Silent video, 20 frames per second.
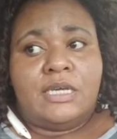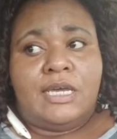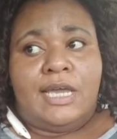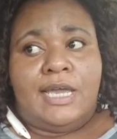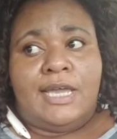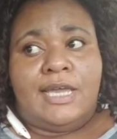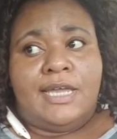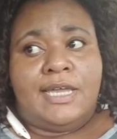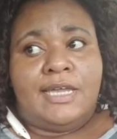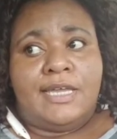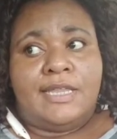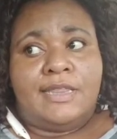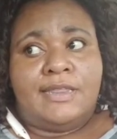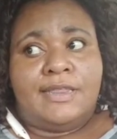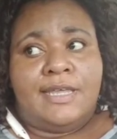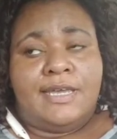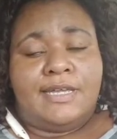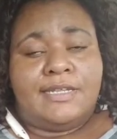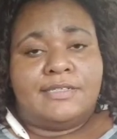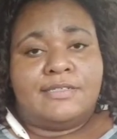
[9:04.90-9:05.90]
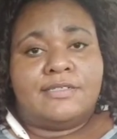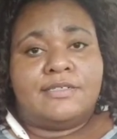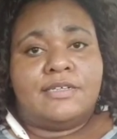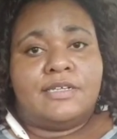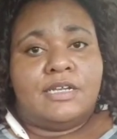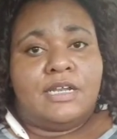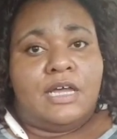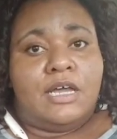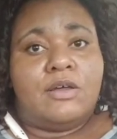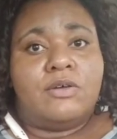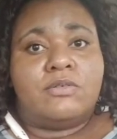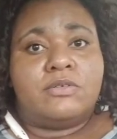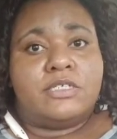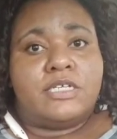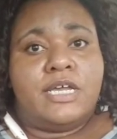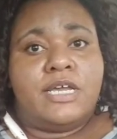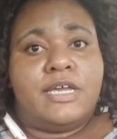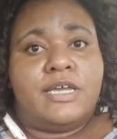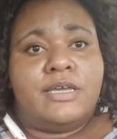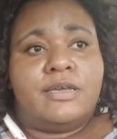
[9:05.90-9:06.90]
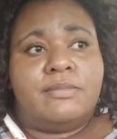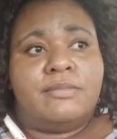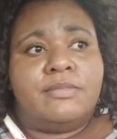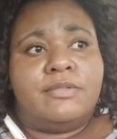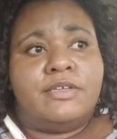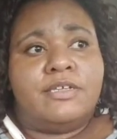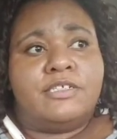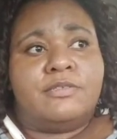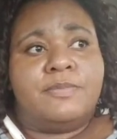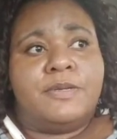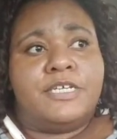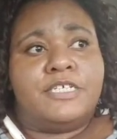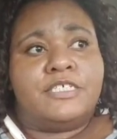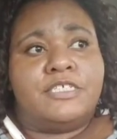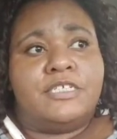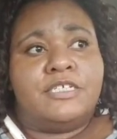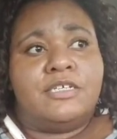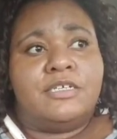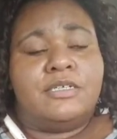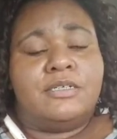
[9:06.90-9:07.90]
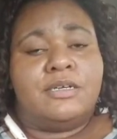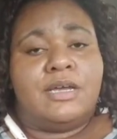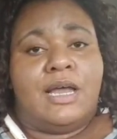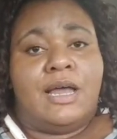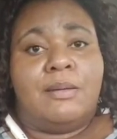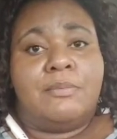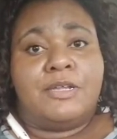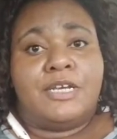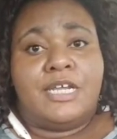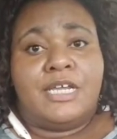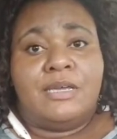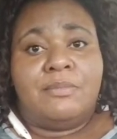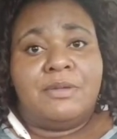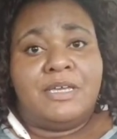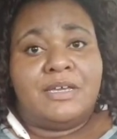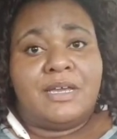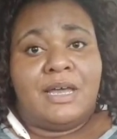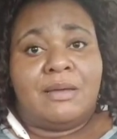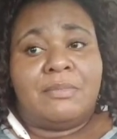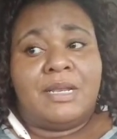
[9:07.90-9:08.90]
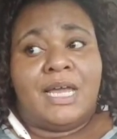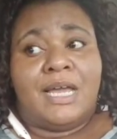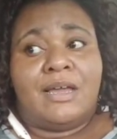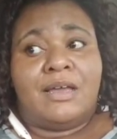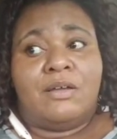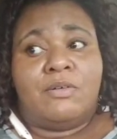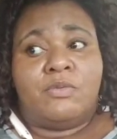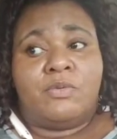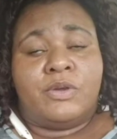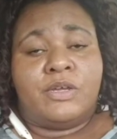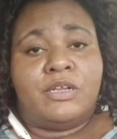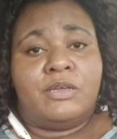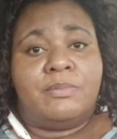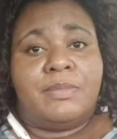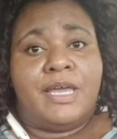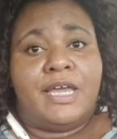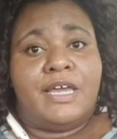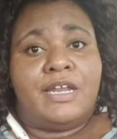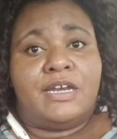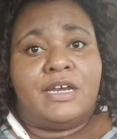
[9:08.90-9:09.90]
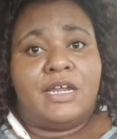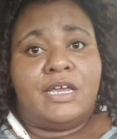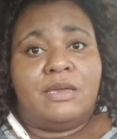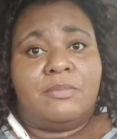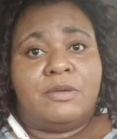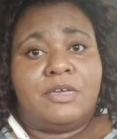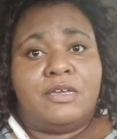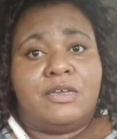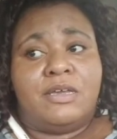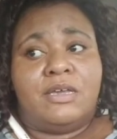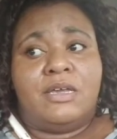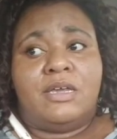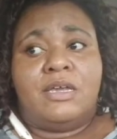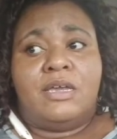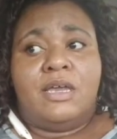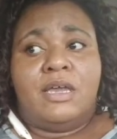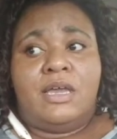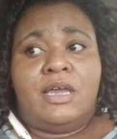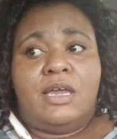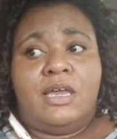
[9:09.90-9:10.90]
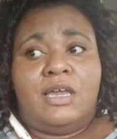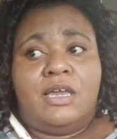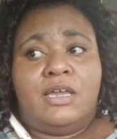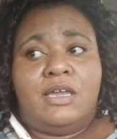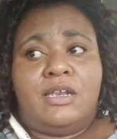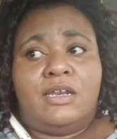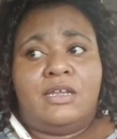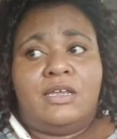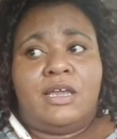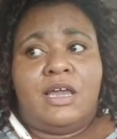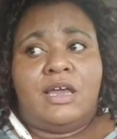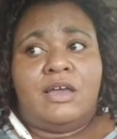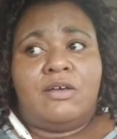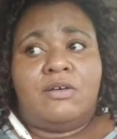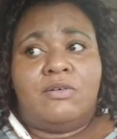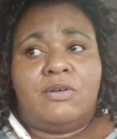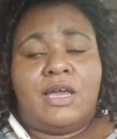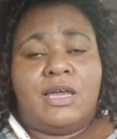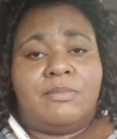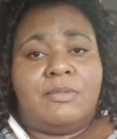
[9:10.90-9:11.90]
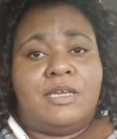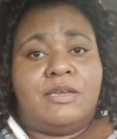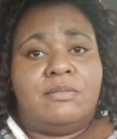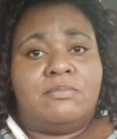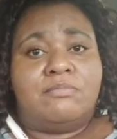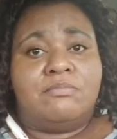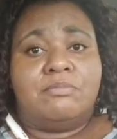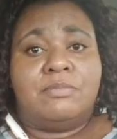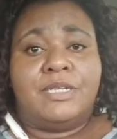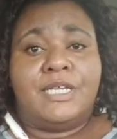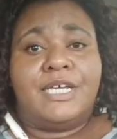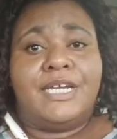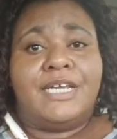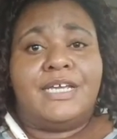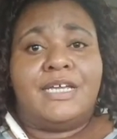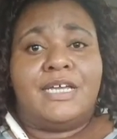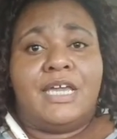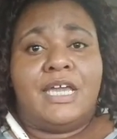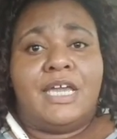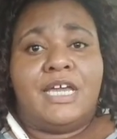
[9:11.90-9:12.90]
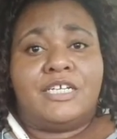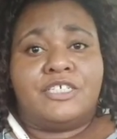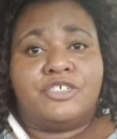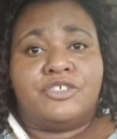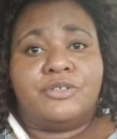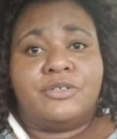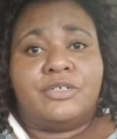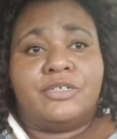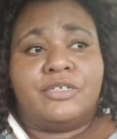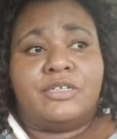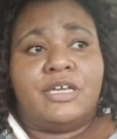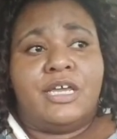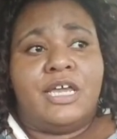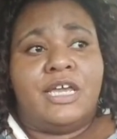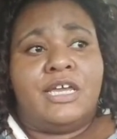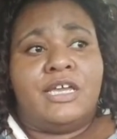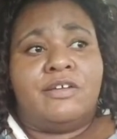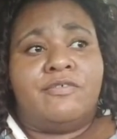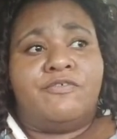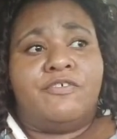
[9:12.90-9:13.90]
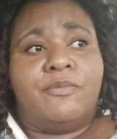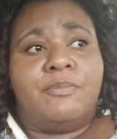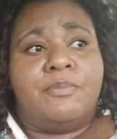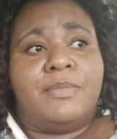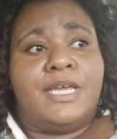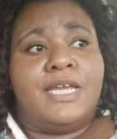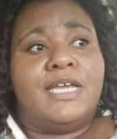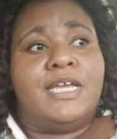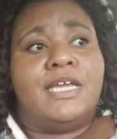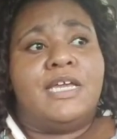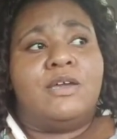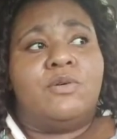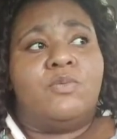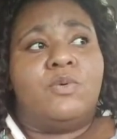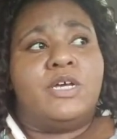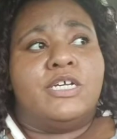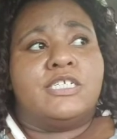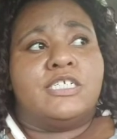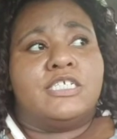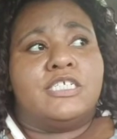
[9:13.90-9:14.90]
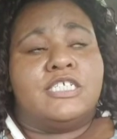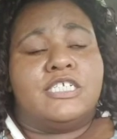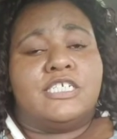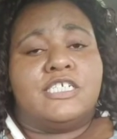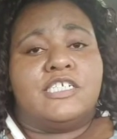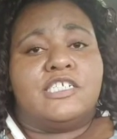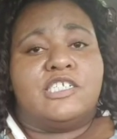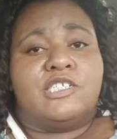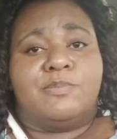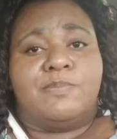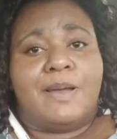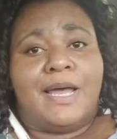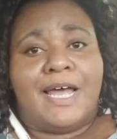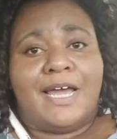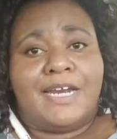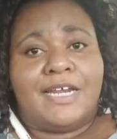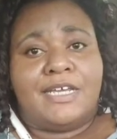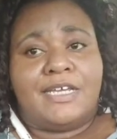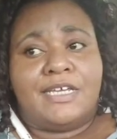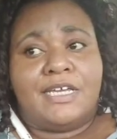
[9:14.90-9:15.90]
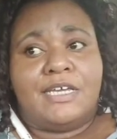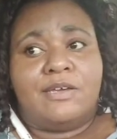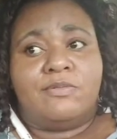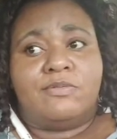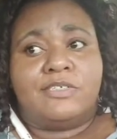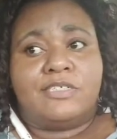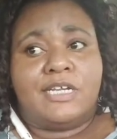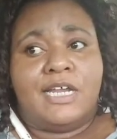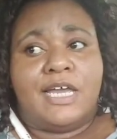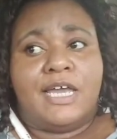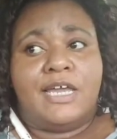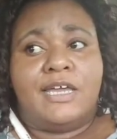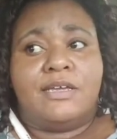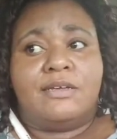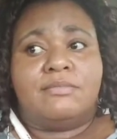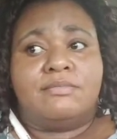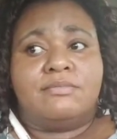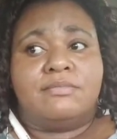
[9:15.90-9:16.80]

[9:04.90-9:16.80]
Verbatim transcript: and that's a long time especially i'm anemic i'm like a really bad anemic and y'all got me bleeding extra and for me it wasn't just spotting it was like